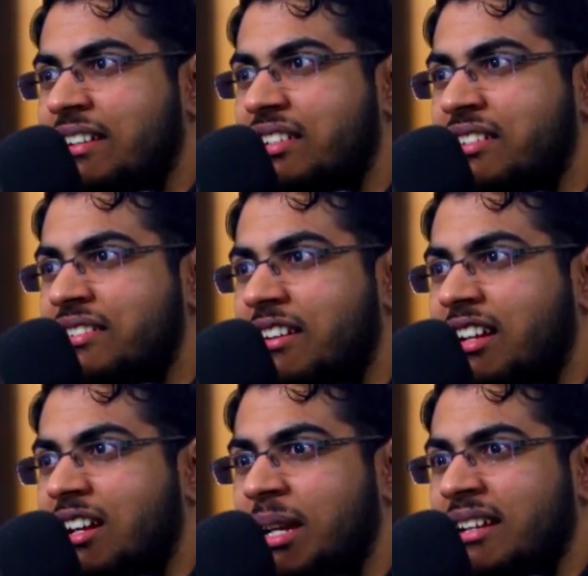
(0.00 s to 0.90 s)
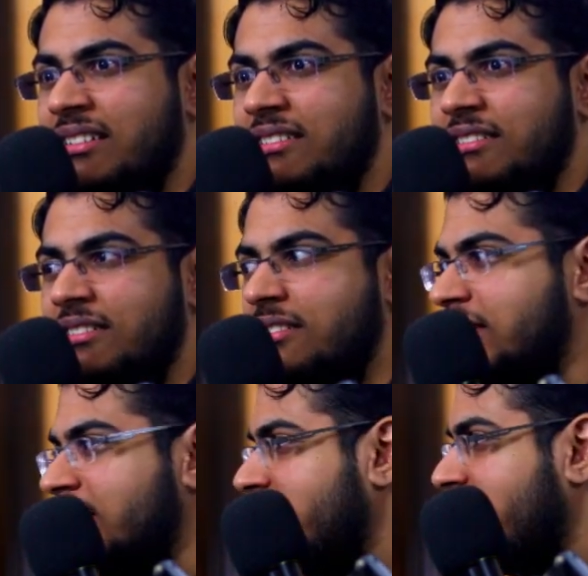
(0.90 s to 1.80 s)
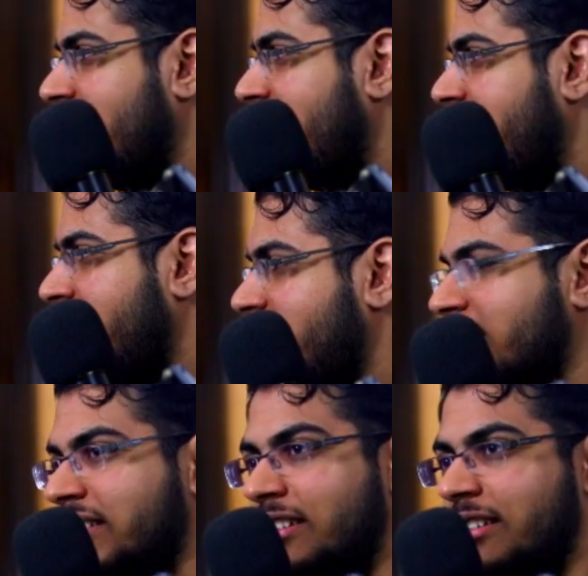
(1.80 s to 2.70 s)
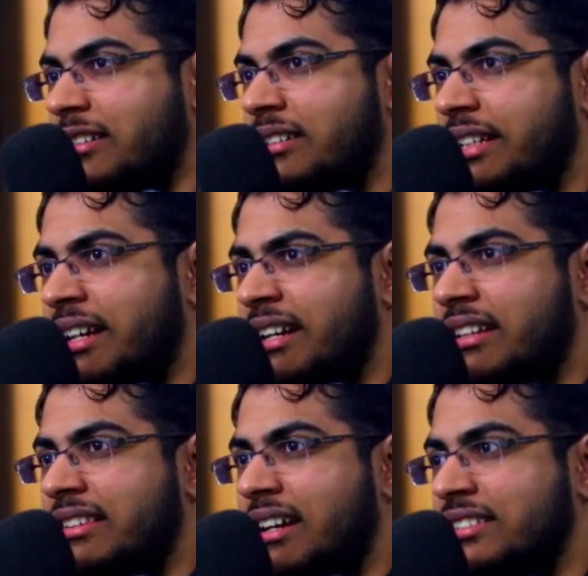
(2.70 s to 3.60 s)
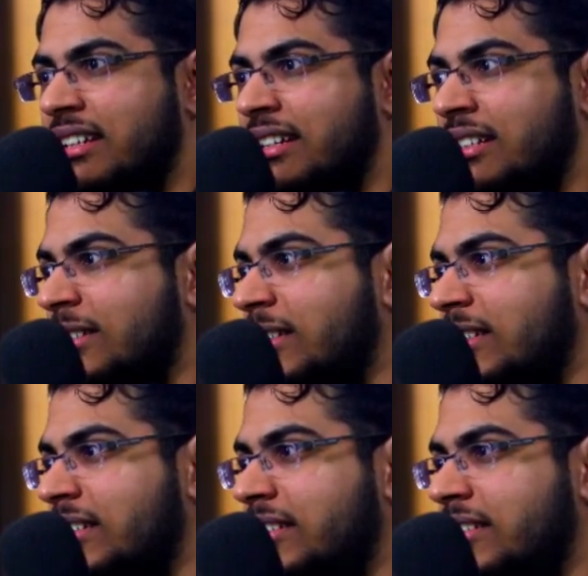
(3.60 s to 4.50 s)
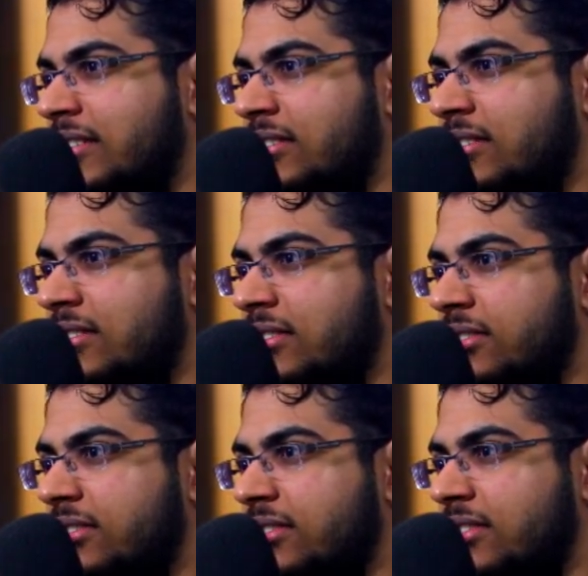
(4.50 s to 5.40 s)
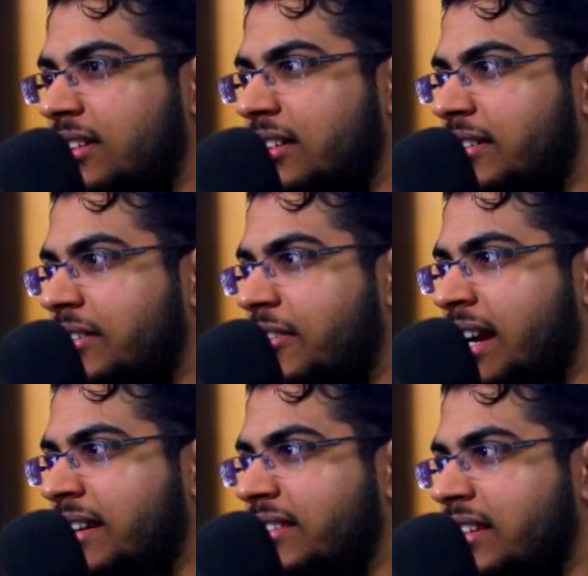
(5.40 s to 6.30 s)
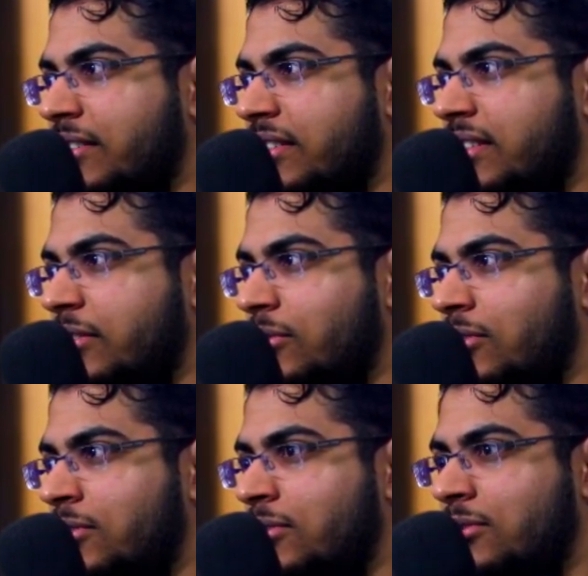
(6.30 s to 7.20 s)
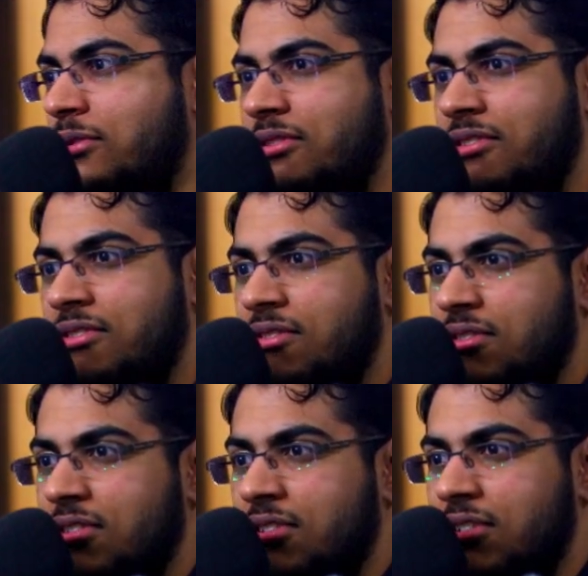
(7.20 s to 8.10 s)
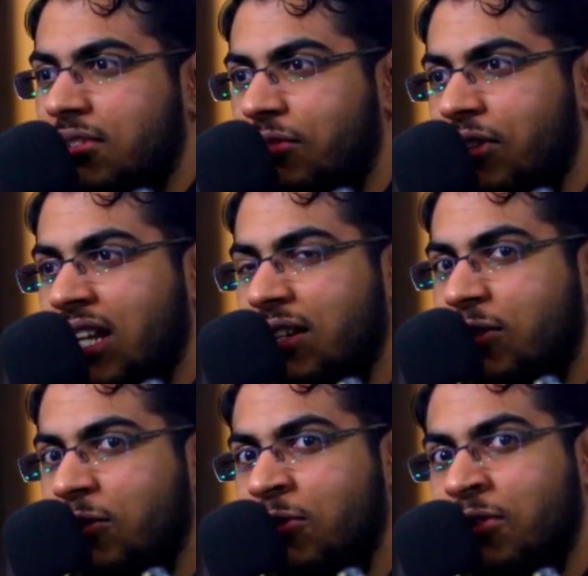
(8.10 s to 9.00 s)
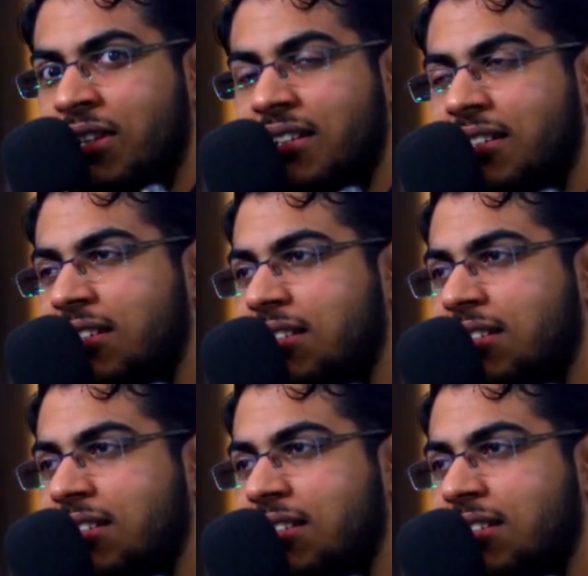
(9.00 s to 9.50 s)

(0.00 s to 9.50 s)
characters are coming, and yeah, Taja. Right, there is the Hulu. Really cool.